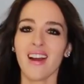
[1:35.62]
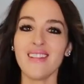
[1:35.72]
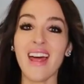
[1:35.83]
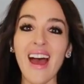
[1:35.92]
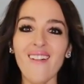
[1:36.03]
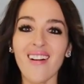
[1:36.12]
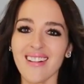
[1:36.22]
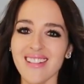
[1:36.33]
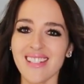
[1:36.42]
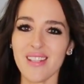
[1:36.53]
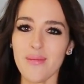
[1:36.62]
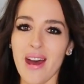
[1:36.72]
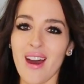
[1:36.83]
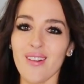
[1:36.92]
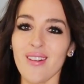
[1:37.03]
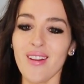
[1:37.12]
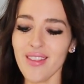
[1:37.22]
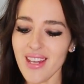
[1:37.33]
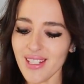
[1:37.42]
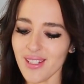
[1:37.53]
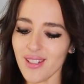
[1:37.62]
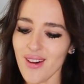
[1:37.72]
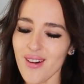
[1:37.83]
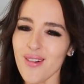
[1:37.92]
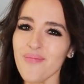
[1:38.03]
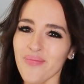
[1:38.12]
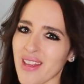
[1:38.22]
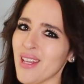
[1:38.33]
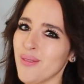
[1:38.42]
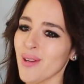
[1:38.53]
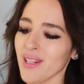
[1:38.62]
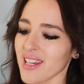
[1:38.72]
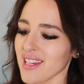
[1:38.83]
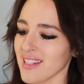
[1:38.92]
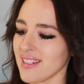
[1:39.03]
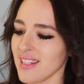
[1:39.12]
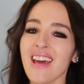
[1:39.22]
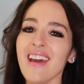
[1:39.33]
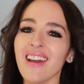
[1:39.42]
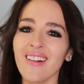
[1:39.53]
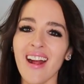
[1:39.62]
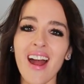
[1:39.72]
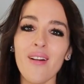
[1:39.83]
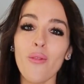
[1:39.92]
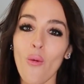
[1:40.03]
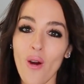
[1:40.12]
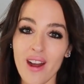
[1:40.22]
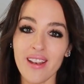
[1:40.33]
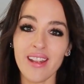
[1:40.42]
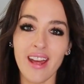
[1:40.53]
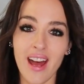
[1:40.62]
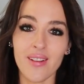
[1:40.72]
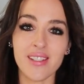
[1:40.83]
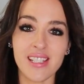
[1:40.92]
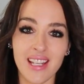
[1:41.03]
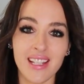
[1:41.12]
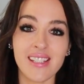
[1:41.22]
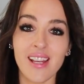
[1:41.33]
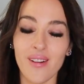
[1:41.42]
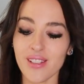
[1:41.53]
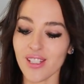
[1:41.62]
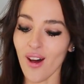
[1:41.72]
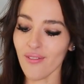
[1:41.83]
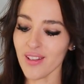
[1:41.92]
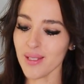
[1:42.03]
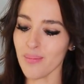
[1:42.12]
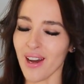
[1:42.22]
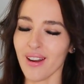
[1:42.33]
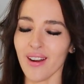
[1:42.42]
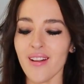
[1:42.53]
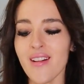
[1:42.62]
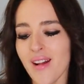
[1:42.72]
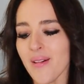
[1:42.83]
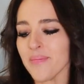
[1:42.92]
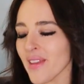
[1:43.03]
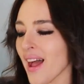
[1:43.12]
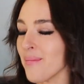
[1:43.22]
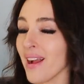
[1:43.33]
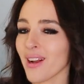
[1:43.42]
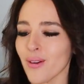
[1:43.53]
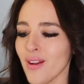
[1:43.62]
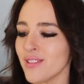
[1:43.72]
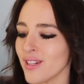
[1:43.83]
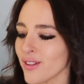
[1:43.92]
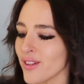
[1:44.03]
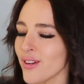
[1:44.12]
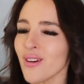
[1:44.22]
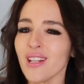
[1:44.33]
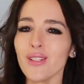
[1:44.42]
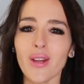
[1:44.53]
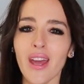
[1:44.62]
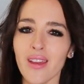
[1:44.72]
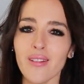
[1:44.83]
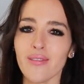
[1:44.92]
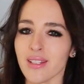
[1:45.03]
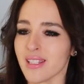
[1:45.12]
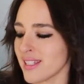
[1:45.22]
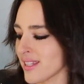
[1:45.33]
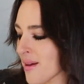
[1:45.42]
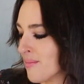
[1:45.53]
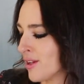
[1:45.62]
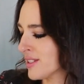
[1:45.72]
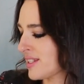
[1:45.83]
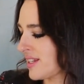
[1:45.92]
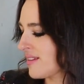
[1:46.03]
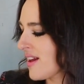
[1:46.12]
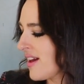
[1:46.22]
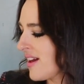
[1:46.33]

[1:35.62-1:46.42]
Now on to the batter. This dough is really easy. Here I have 1.5 sticks of softened butter. I microwaved it a little. It's okay if it's melted.